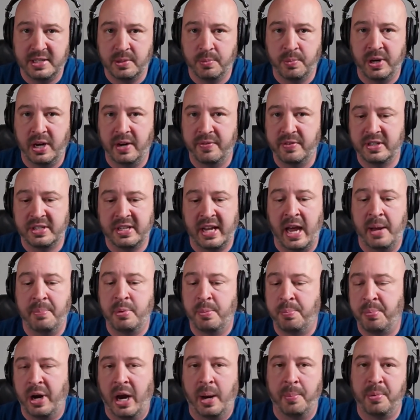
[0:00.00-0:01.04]
whatever type
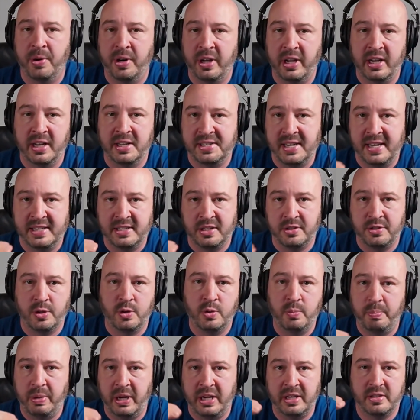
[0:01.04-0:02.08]
of property it is has its
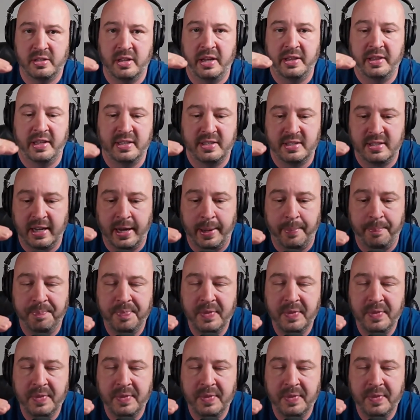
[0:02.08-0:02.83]
own baseline that's set.